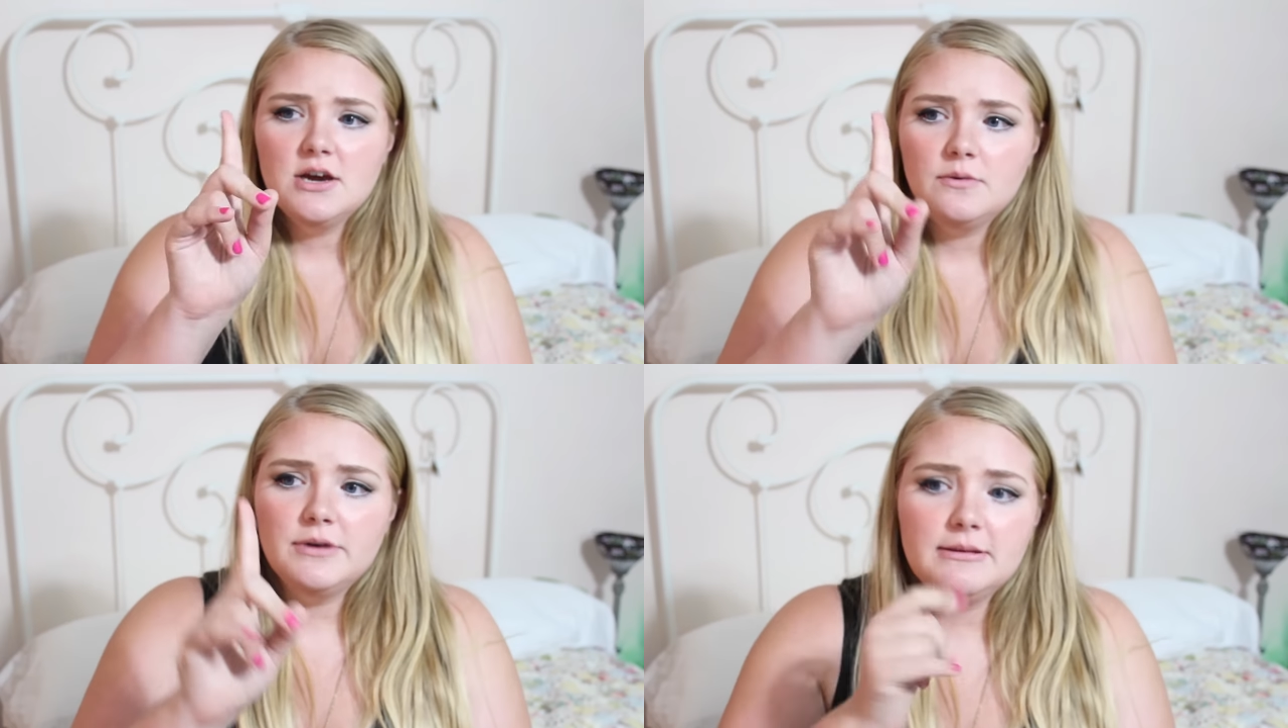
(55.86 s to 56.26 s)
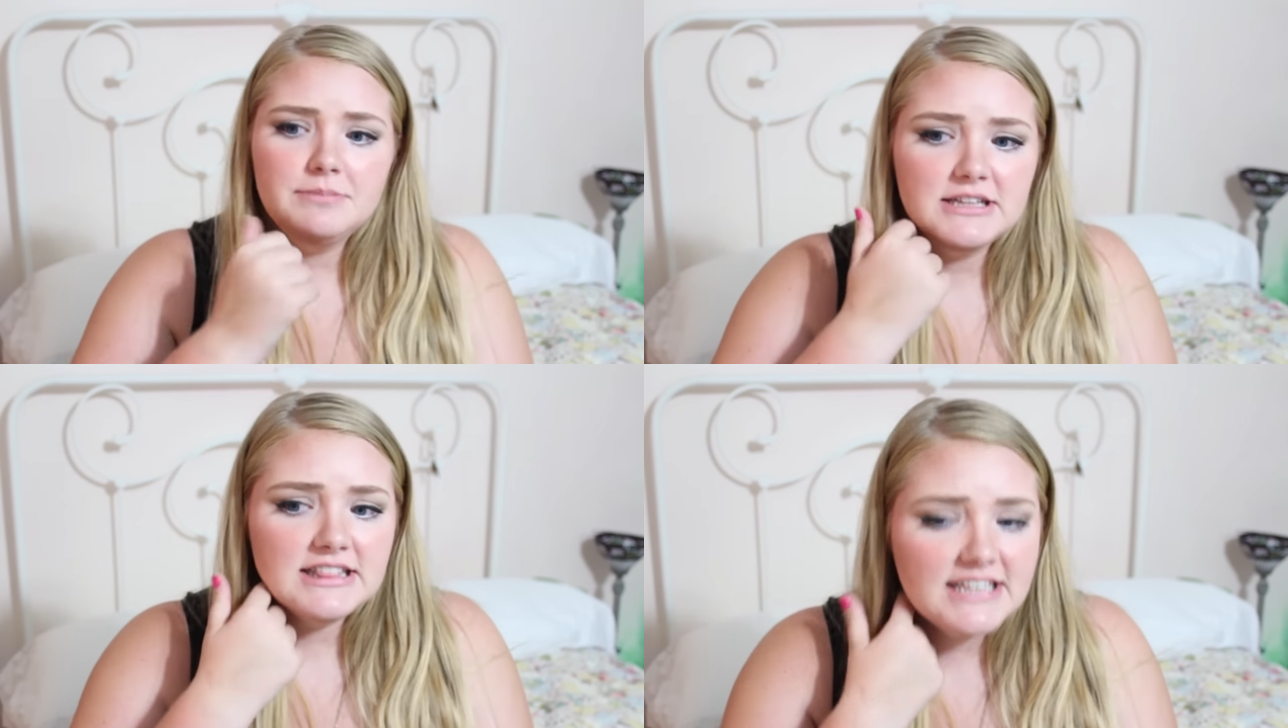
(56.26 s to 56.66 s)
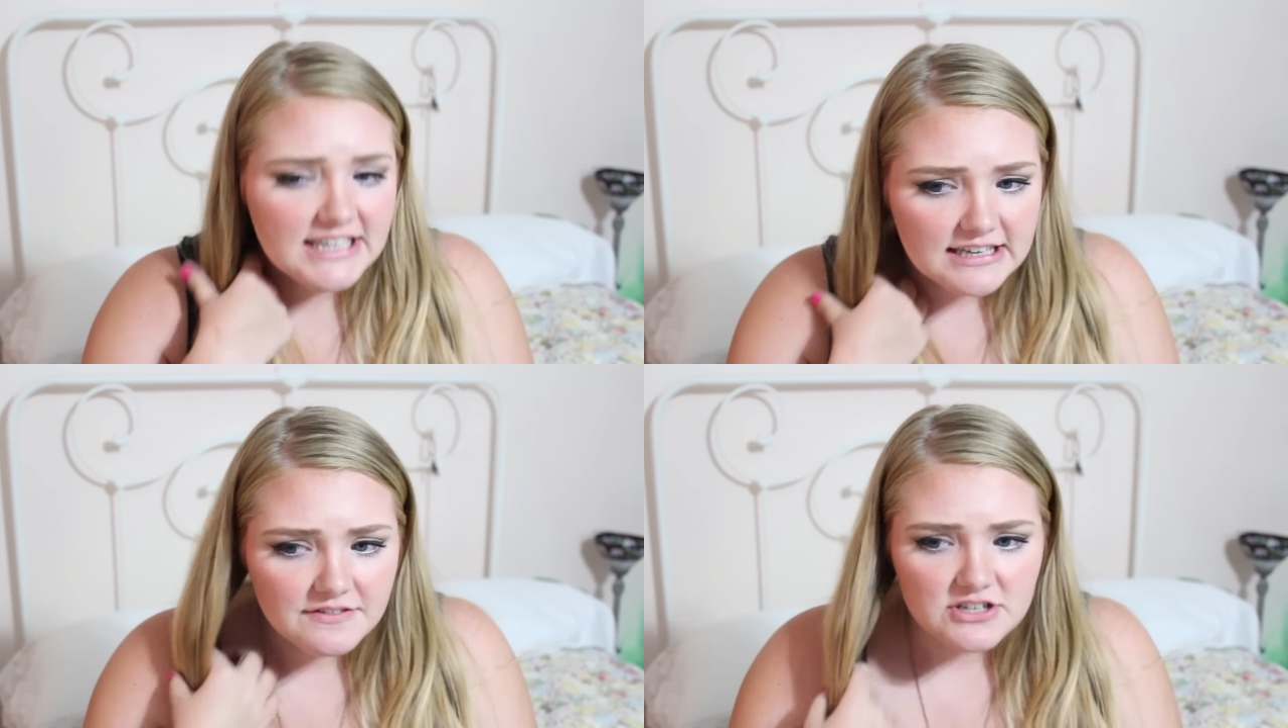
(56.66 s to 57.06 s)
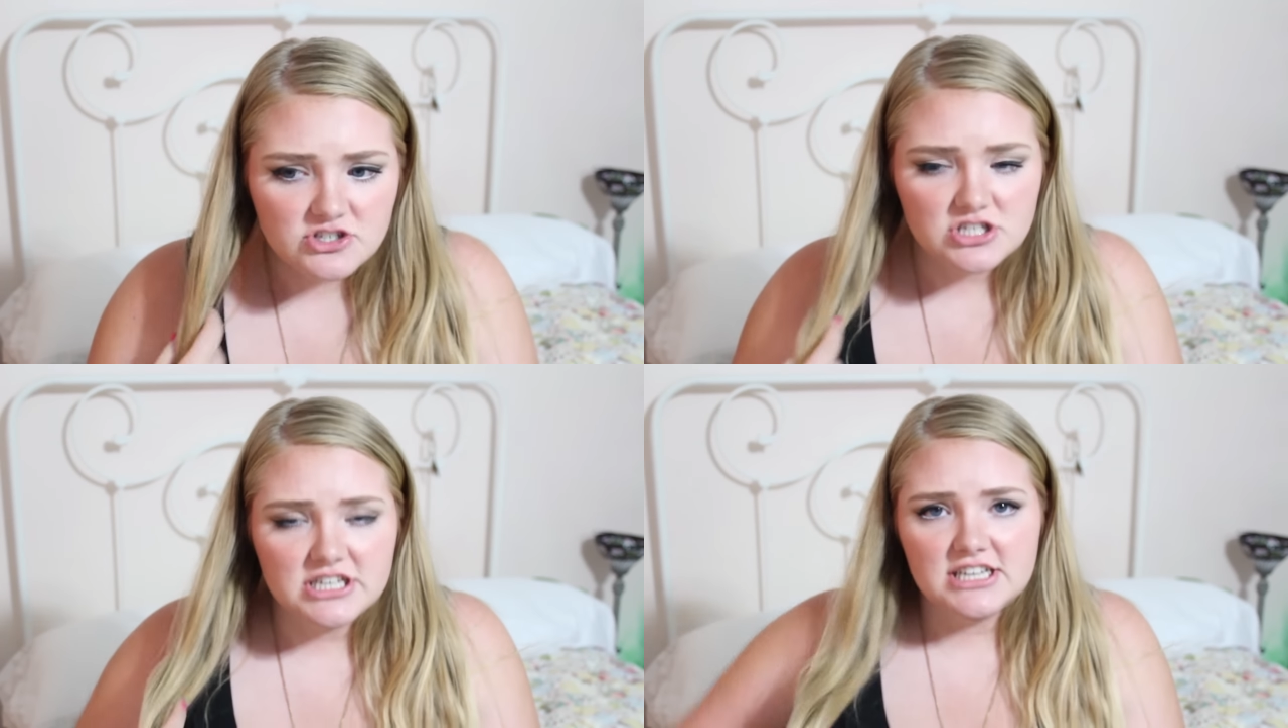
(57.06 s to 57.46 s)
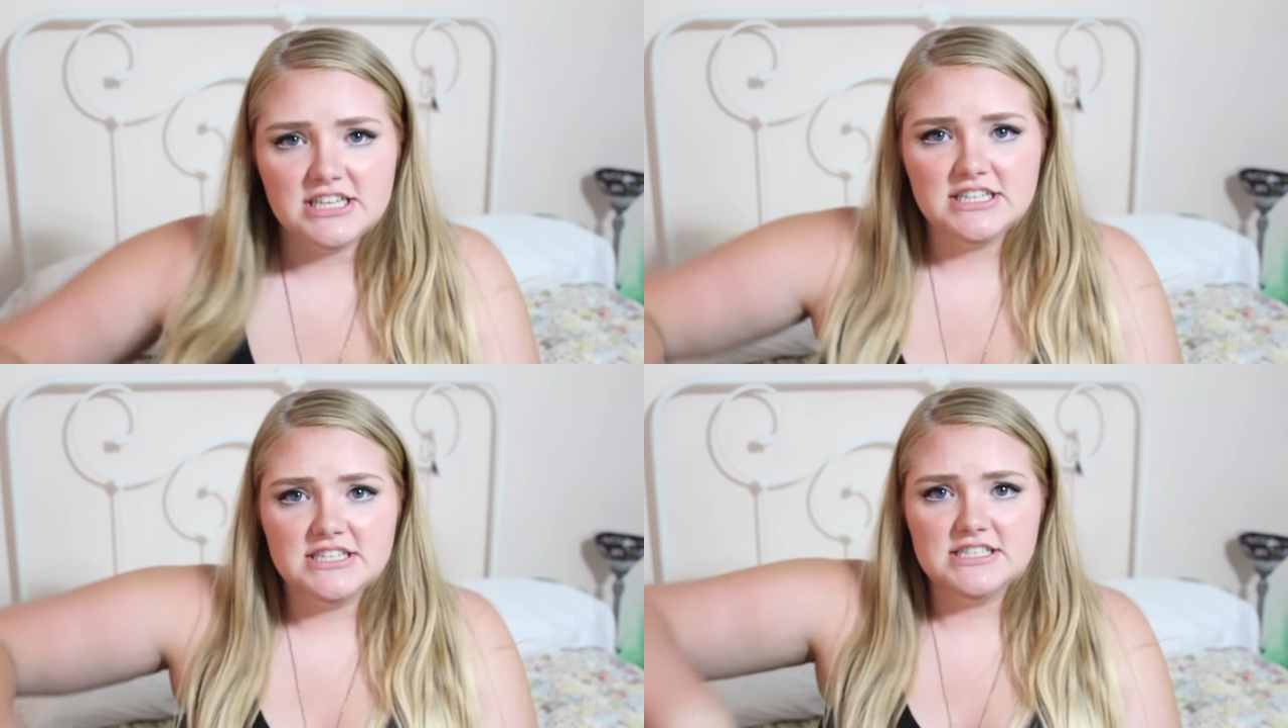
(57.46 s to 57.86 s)
we believe that she
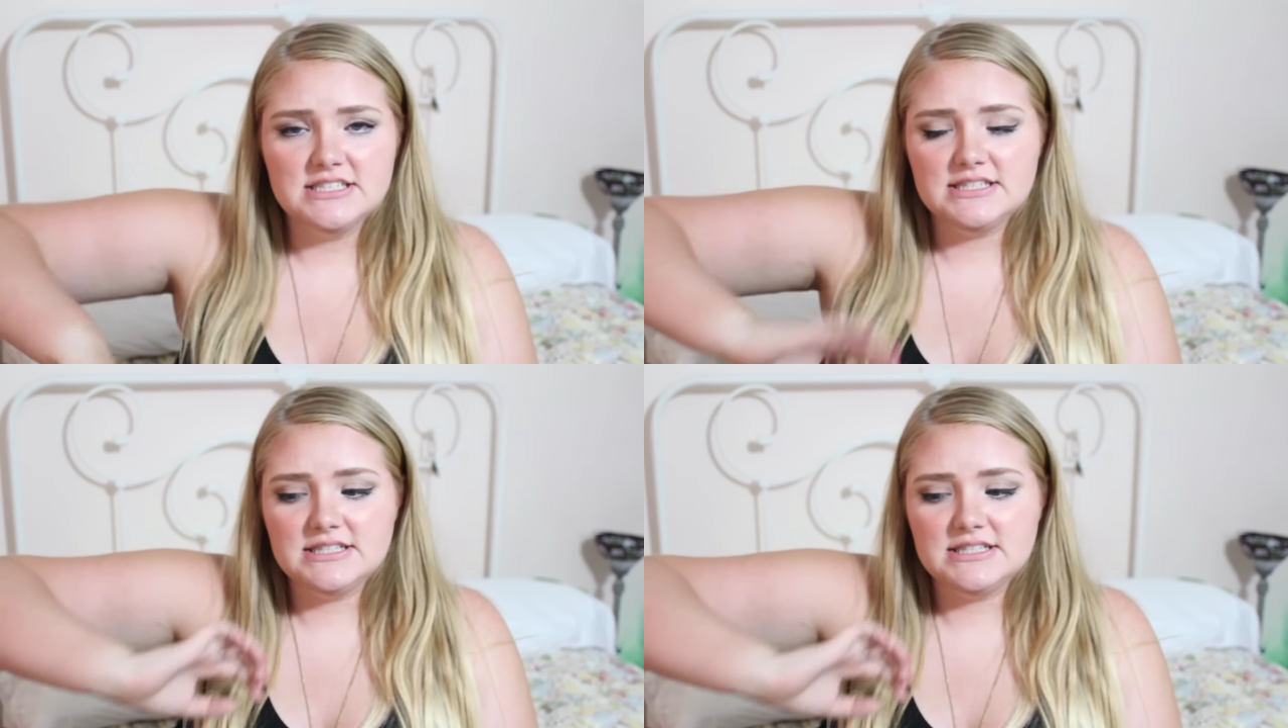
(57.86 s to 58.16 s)
is